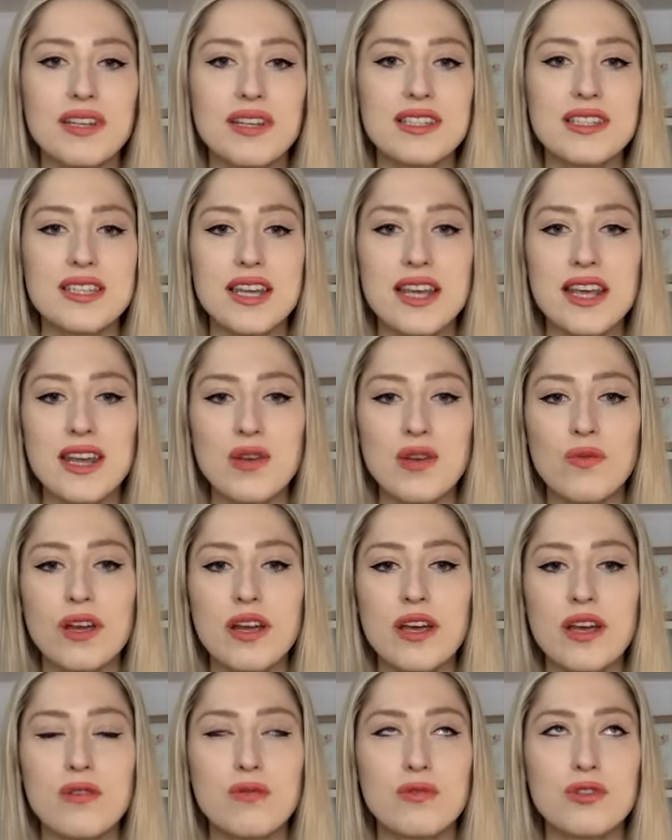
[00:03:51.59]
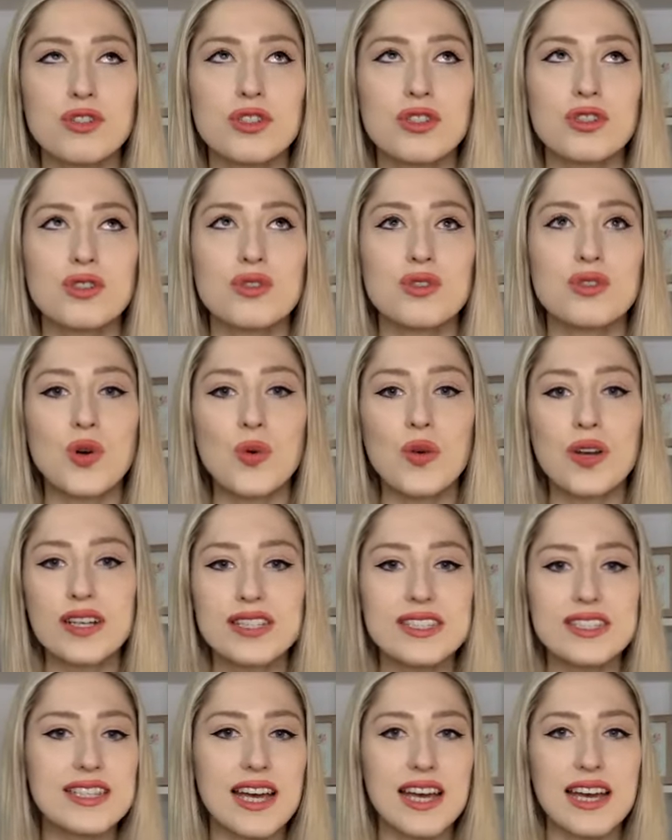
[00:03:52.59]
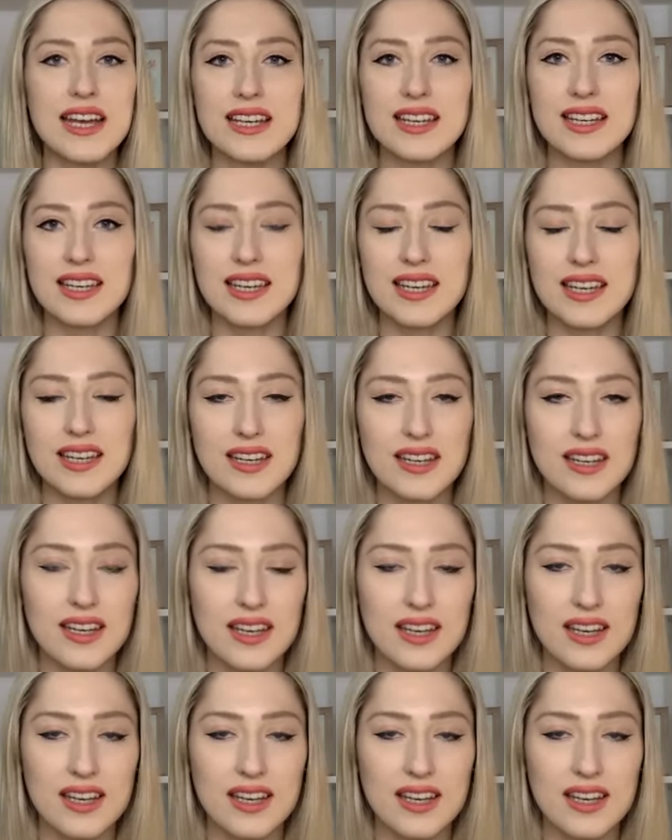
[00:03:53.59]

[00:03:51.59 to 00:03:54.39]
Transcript: a day where it was just so exciting,